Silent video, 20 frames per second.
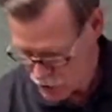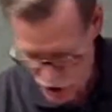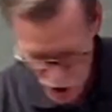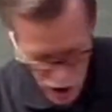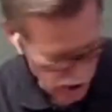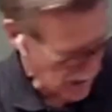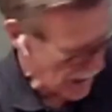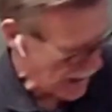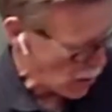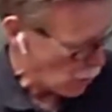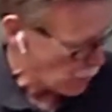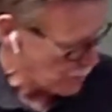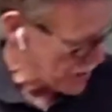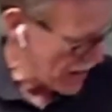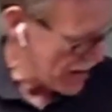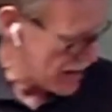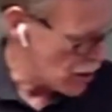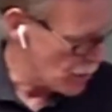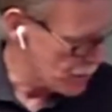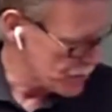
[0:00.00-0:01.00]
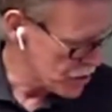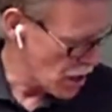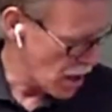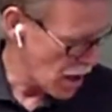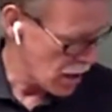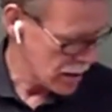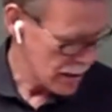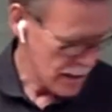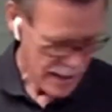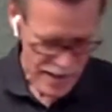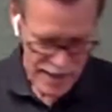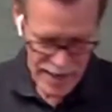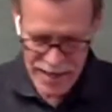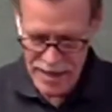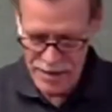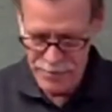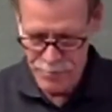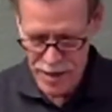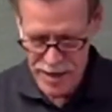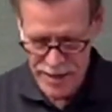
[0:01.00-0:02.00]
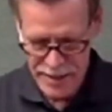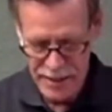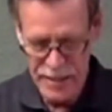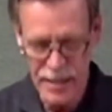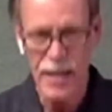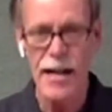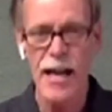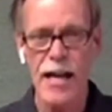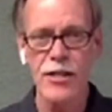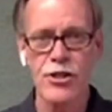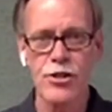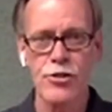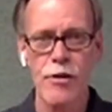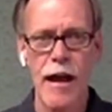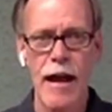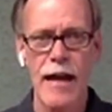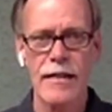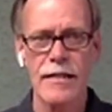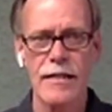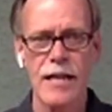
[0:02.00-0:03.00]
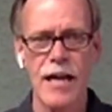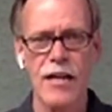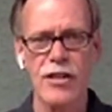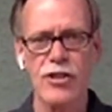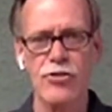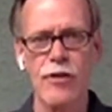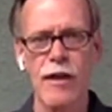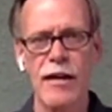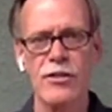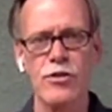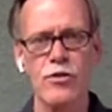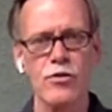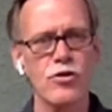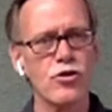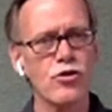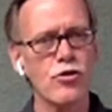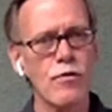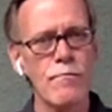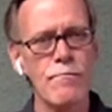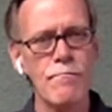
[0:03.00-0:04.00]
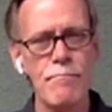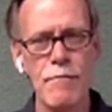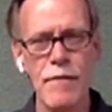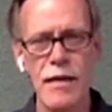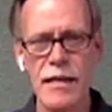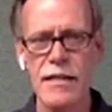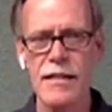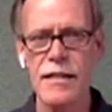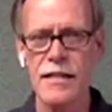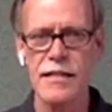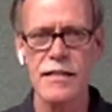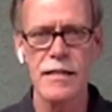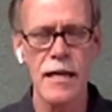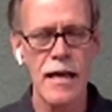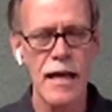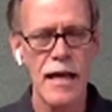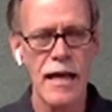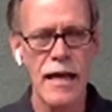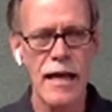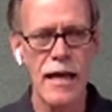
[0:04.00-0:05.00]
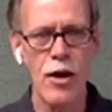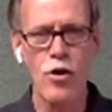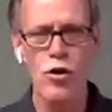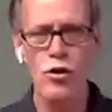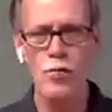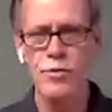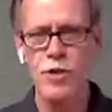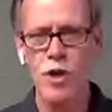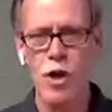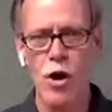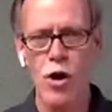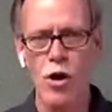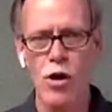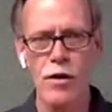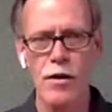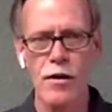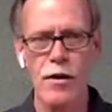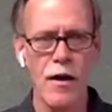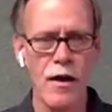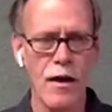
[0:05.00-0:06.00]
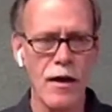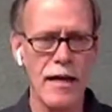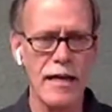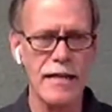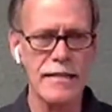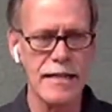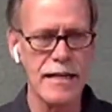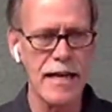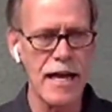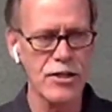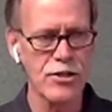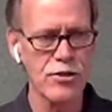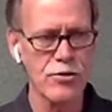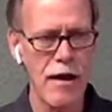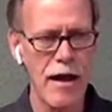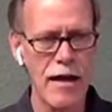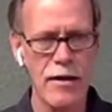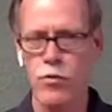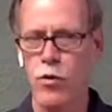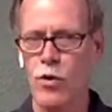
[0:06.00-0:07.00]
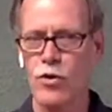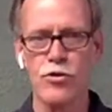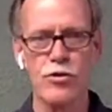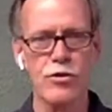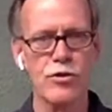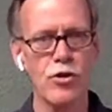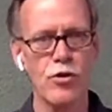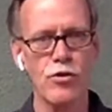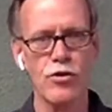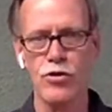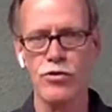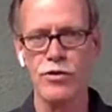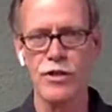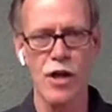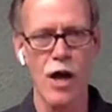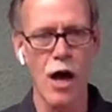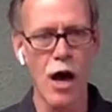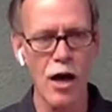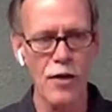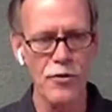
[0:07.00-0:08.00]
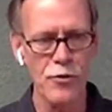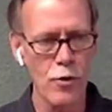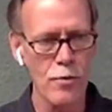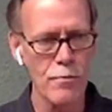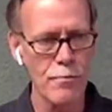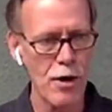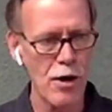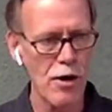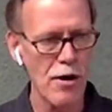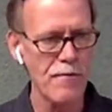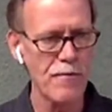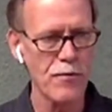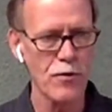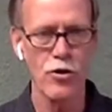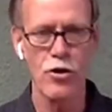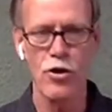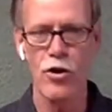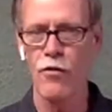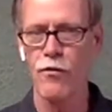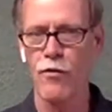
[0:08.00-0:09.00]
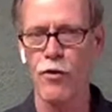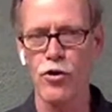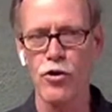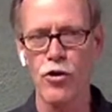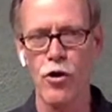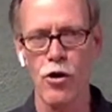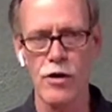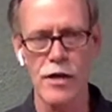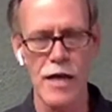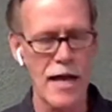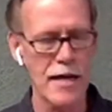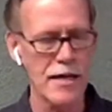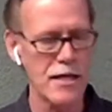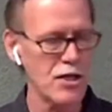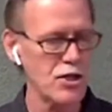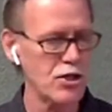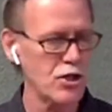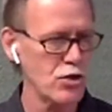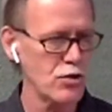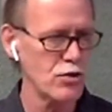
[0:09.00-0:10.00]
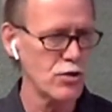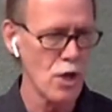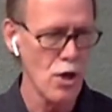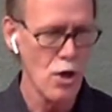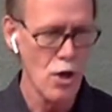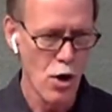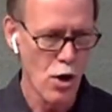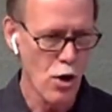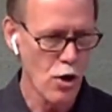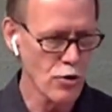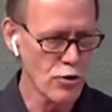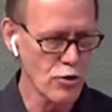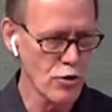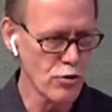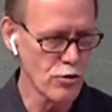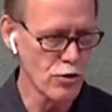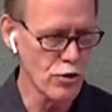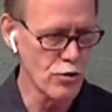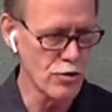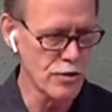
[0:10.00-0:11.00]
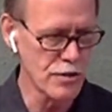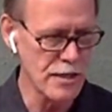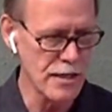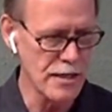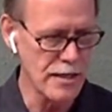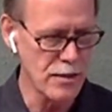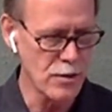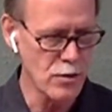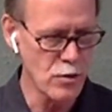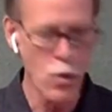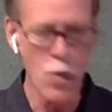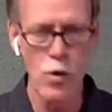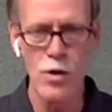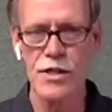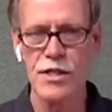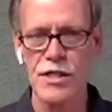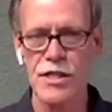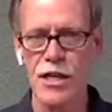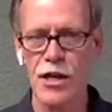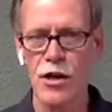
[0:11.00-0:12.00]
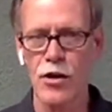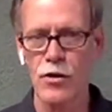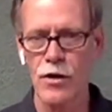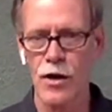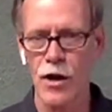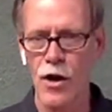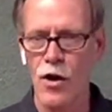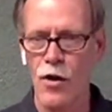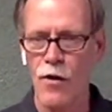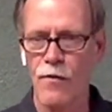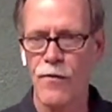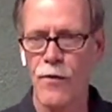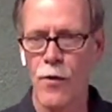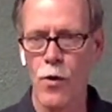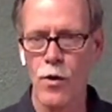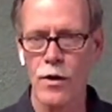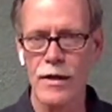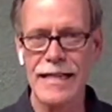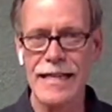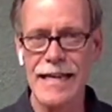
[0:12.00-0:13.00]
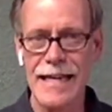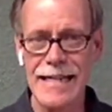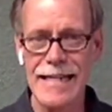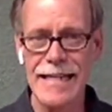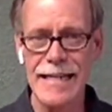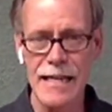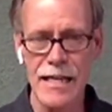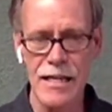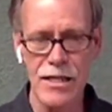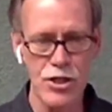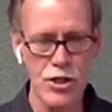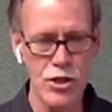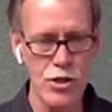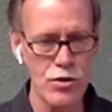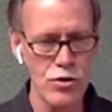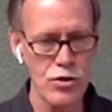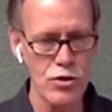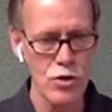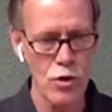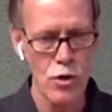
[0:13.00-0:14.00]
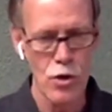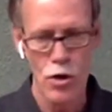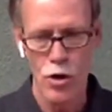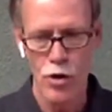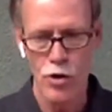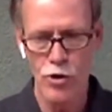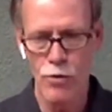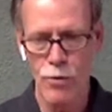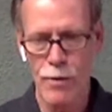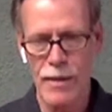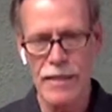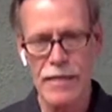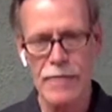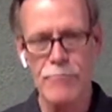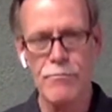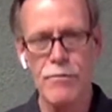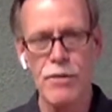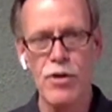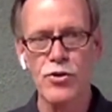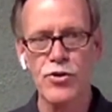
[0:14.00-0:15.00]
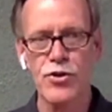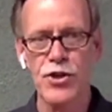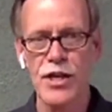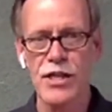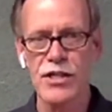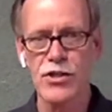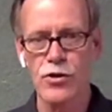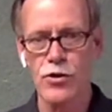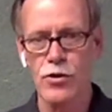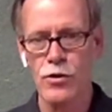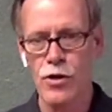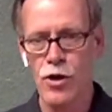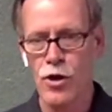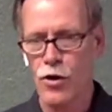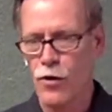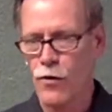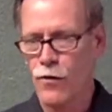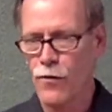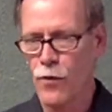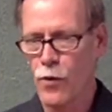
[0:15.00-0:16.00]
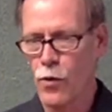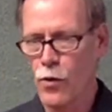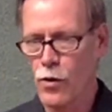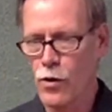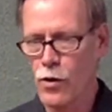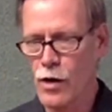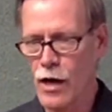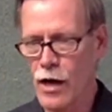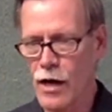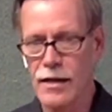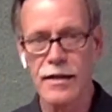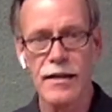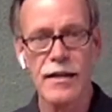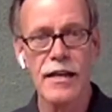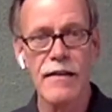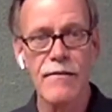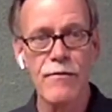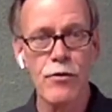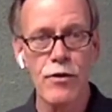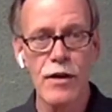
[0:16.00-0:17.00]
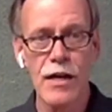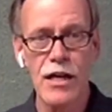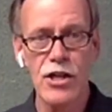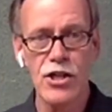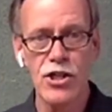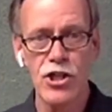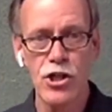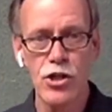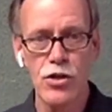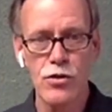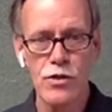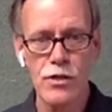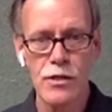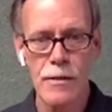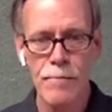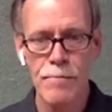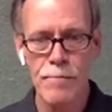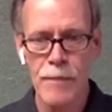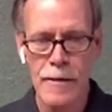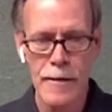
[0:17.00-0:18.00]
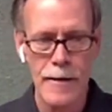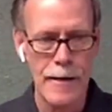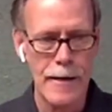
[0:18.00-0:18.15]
Well, y'all, I hope that helps y'all in making an extract. Extracts are tremendous. Herbs are as an extract, whether you're using hawthorn berry for cardiac issues, or you're using corn silk for kidney issues, or you're making milk thistle for liver issues.